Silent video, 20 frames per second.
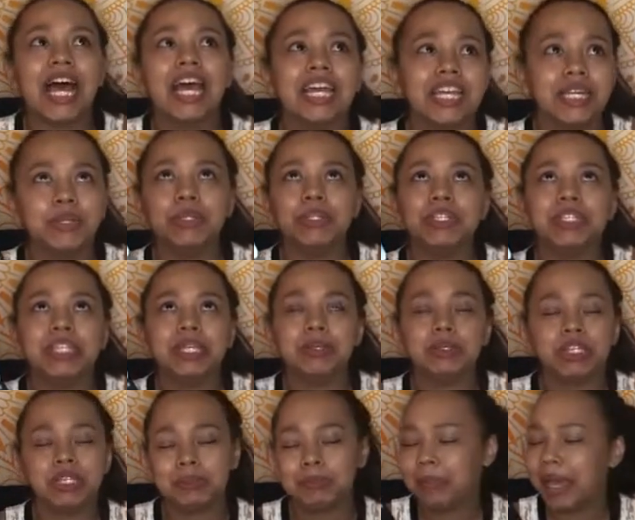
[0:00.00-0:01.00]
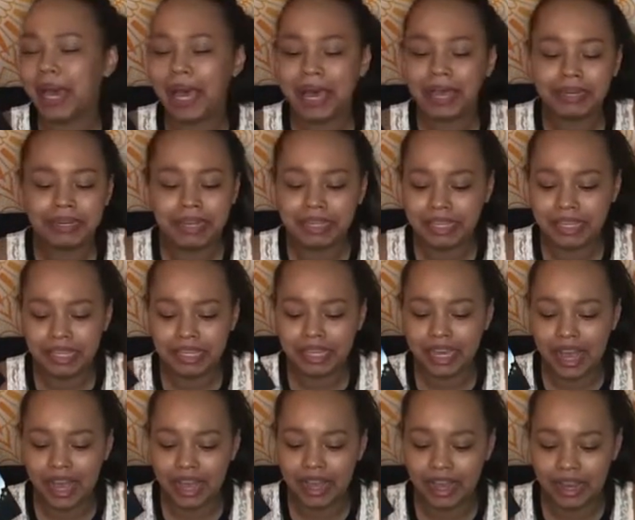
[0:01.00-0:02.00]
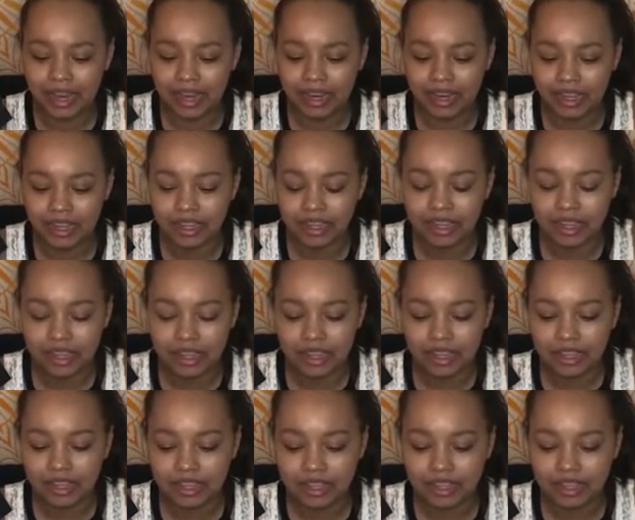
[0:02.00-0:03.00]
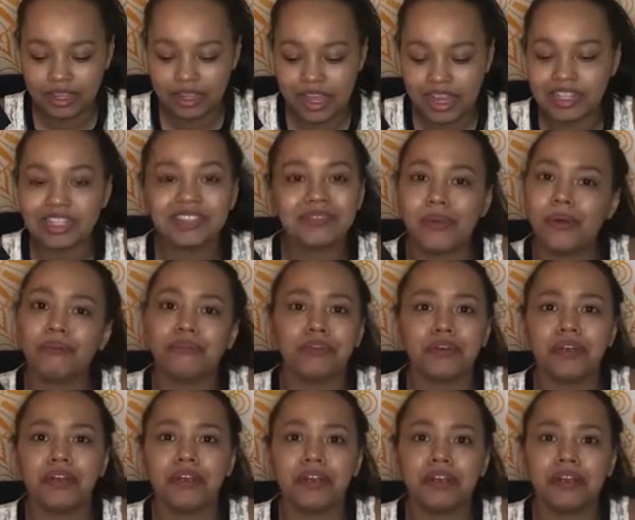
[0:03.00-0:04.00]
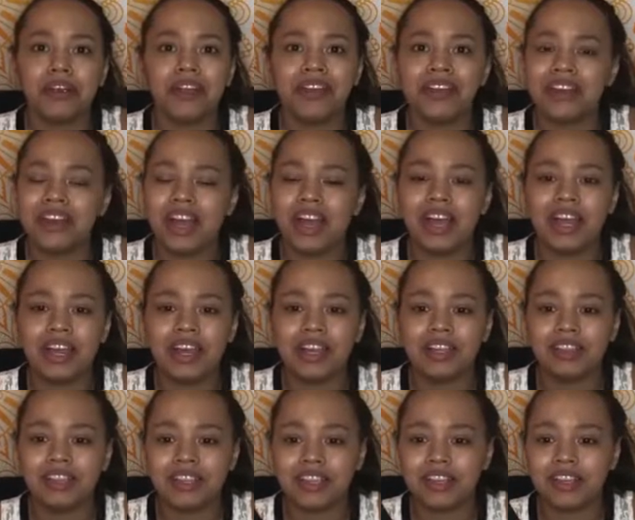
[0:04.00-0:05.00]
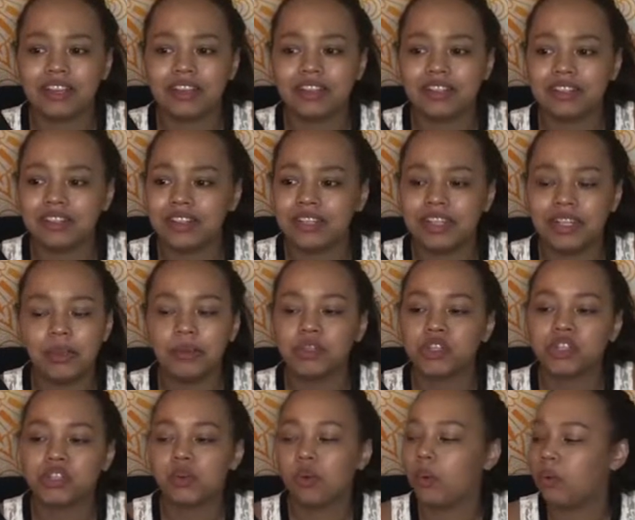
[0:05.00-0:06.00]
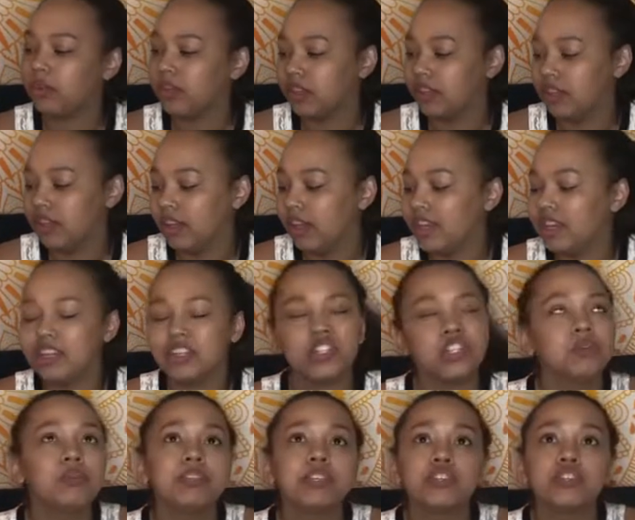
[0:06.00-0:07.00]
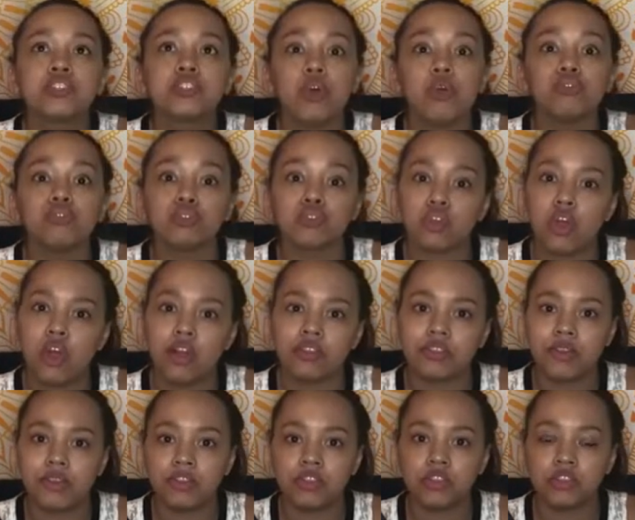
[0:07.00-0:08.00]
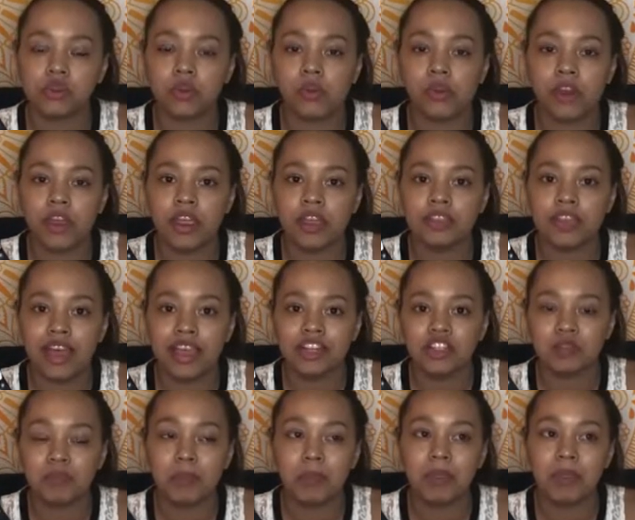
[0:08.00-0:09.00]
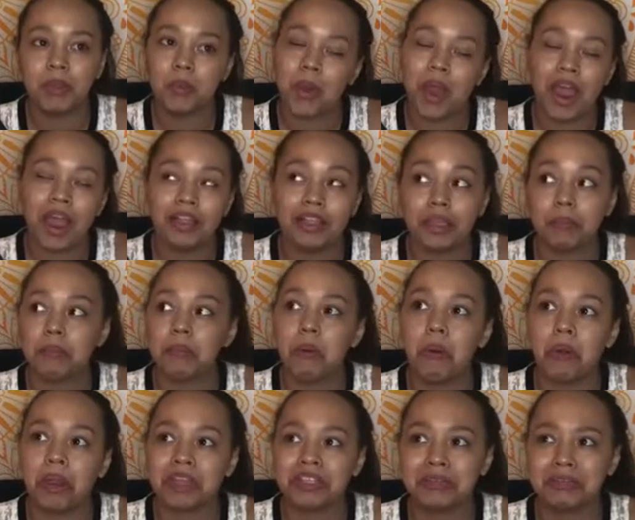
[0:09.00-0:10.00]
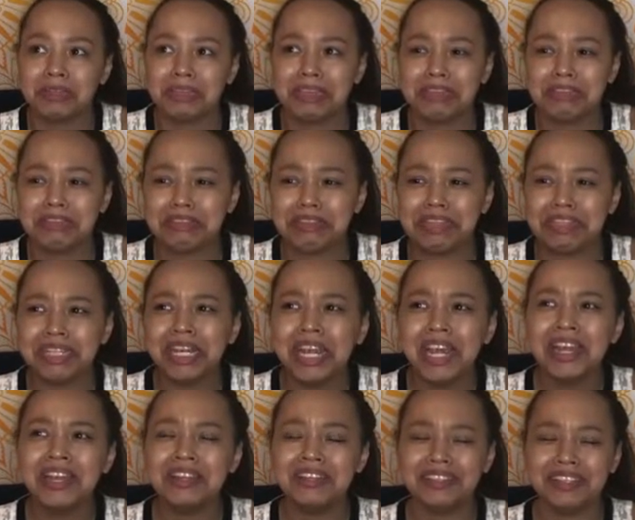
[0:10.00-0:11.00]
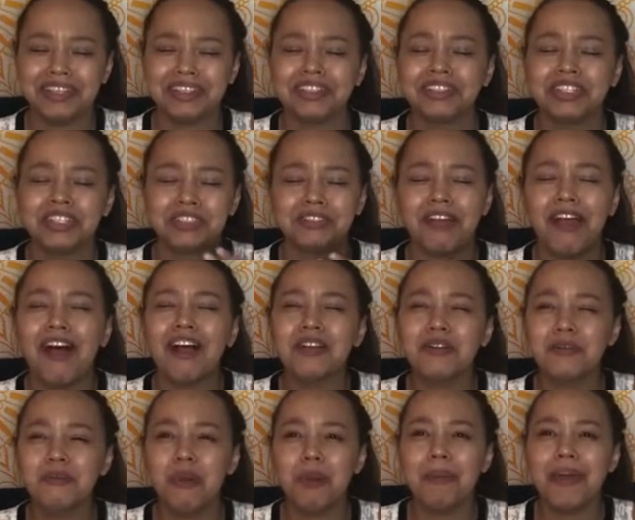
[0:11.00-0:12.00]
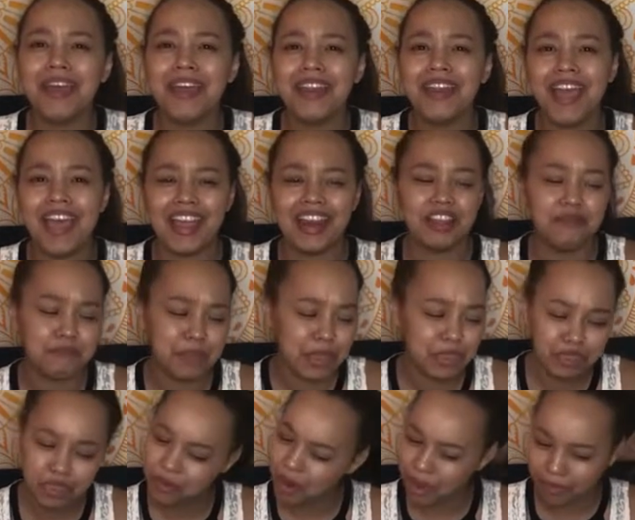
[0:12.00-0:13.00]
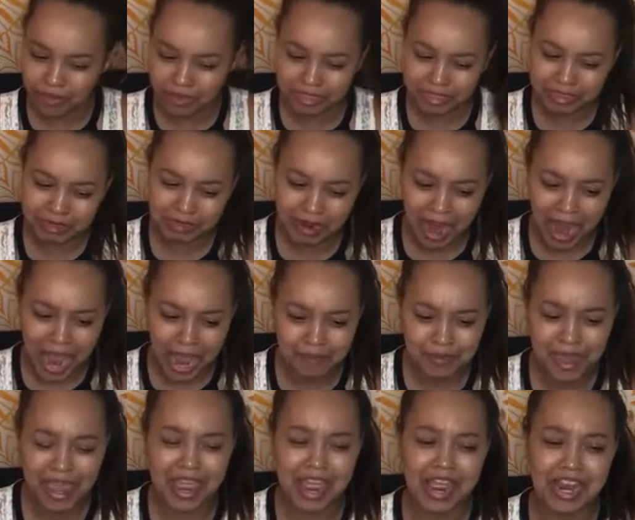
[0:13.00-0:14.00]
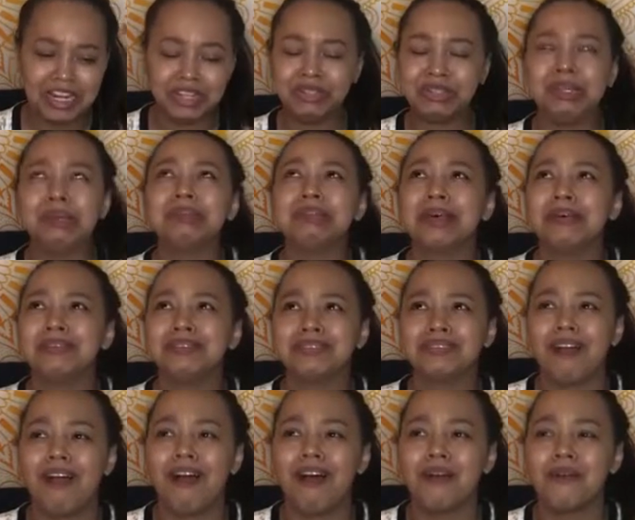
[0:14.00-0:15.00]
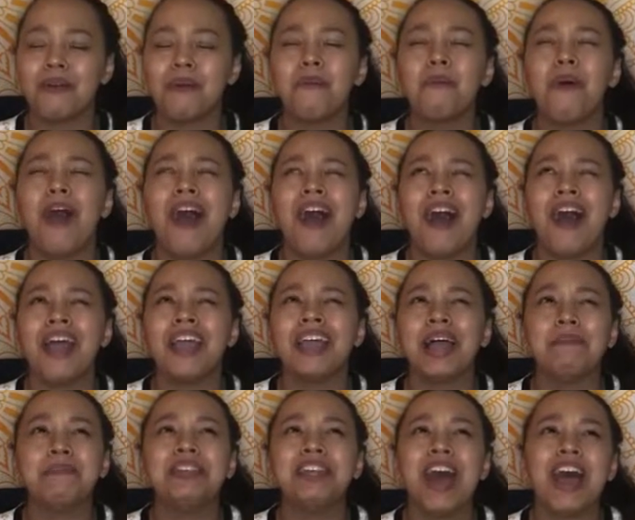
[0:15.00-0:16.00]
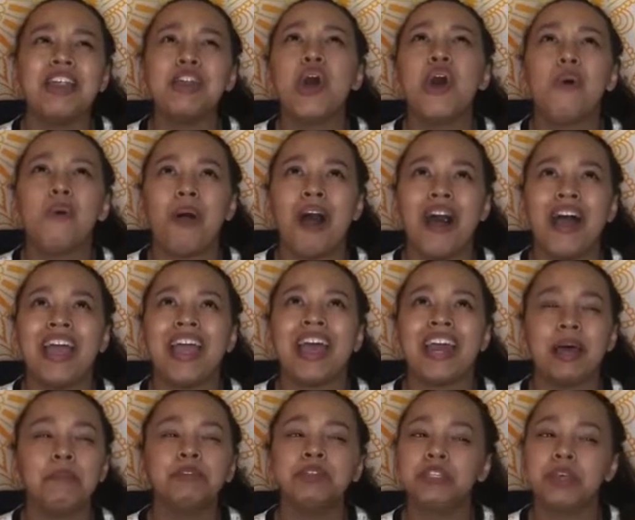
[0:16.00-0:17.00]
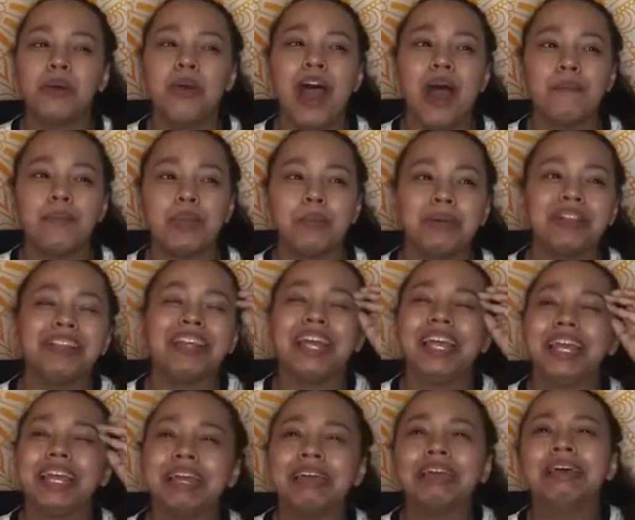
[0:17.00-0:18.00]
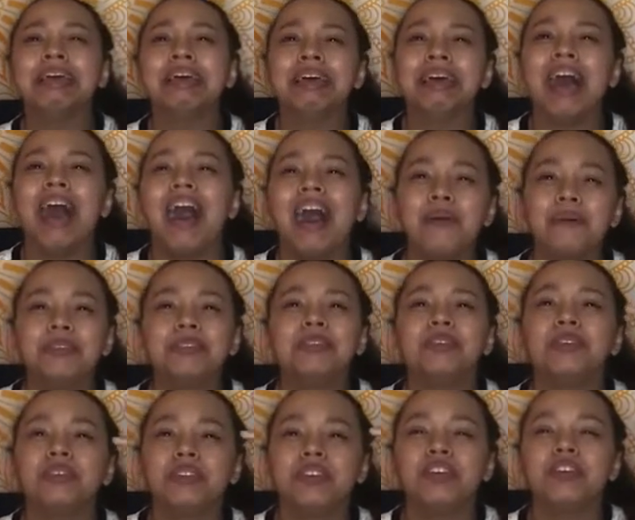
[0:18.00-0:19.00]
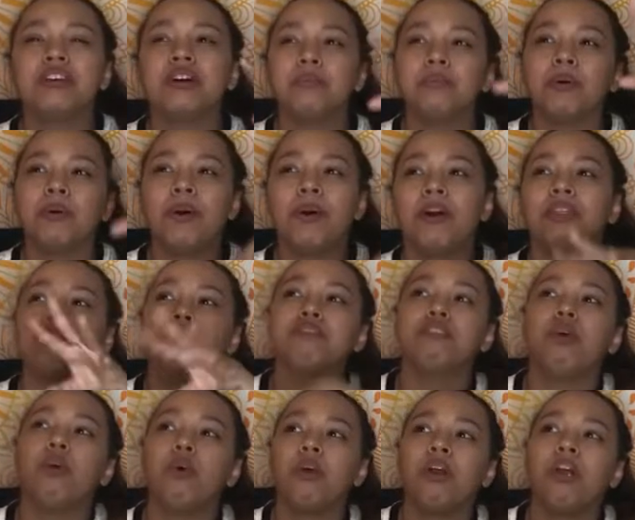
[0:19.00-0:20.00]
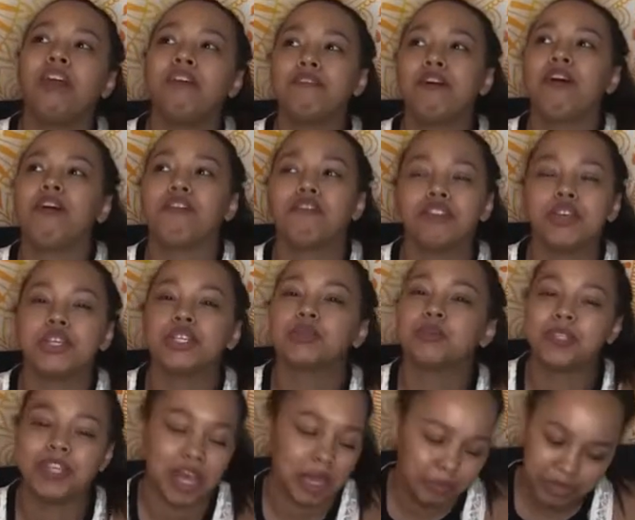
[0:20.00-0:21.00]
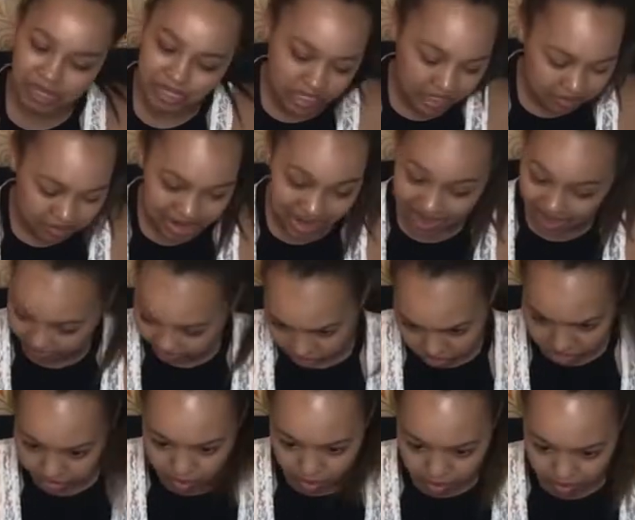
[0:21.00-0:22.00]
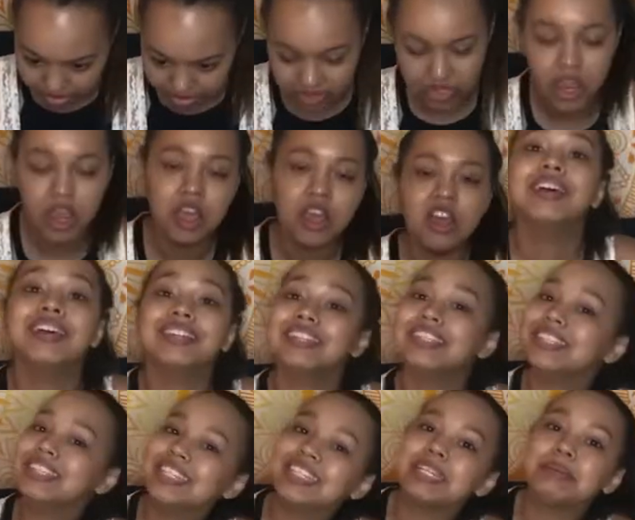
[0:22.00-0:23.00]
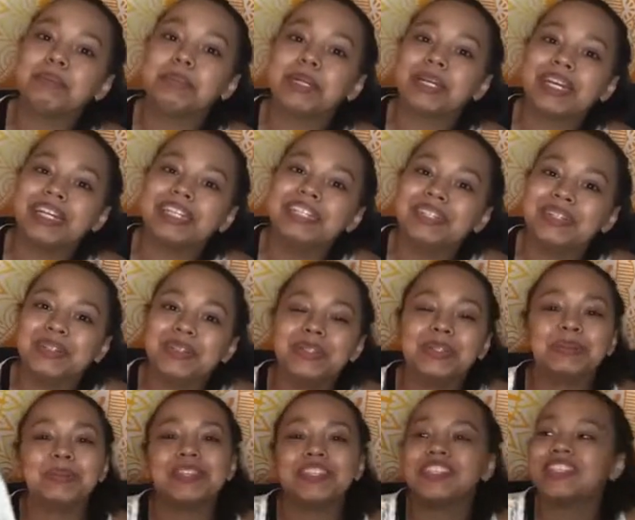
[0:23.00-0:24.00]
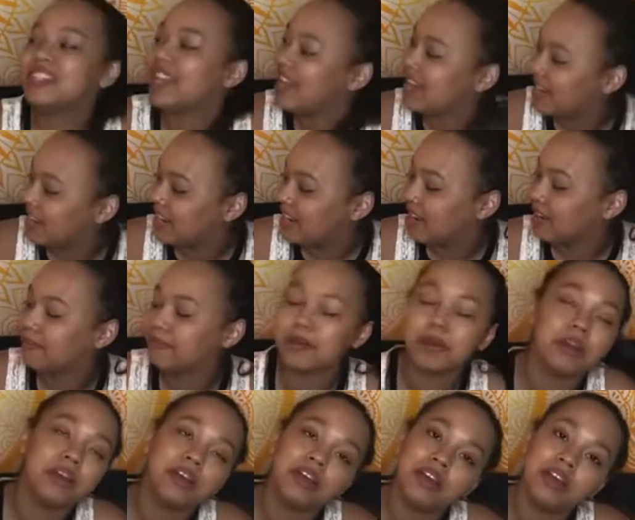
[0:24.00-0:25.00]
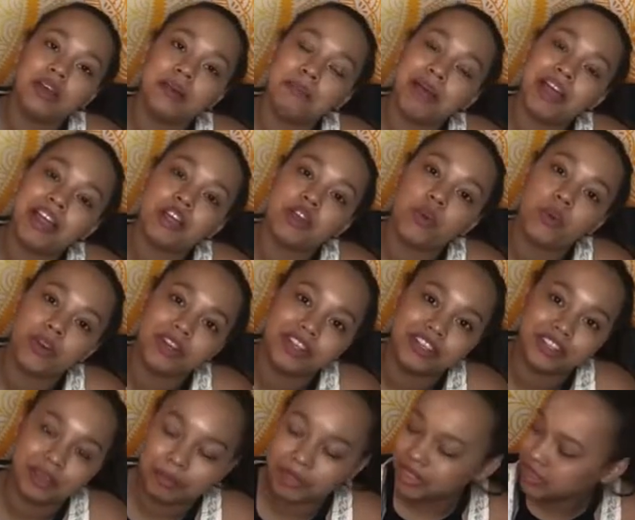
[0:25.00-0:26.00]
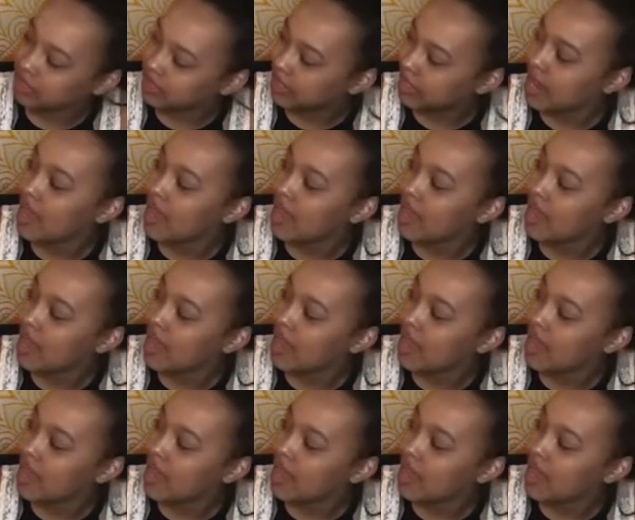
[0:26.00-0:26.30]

And it was just bad. Like, I just felt for her, and I like, it was just a whole thing. And she was like so strong throughout the story that it just made me cry like more, because I was like, you're such a strong woman and you've been through all this crap and you're still so strong. Why? I mean, I know why and I'm so happy, but like, I would literally crumble on the floor if all of this was happening to me at this moment. The second book I chose was Sadie by Courtney Summers.